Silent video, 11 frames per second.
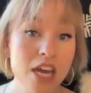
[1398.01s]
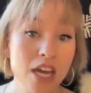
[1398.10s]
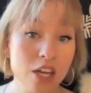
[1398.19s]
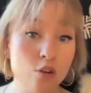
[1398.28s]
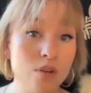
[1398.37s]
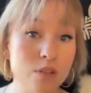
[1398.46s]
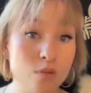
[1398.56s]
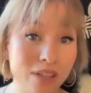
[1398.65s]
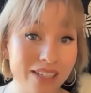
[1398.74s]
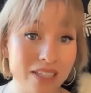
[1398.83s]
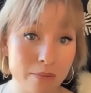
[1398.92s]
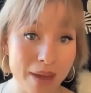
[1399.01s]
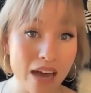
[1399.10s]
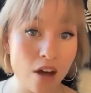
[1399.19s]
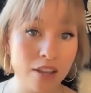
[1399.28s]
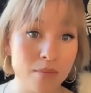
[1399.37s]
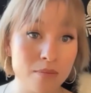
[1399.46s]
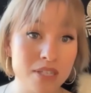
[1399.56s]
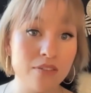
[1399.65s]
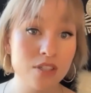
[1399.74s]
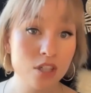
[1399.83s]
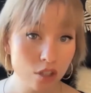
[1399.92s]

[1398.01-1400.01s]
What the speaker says: and who is willing to bet on themselves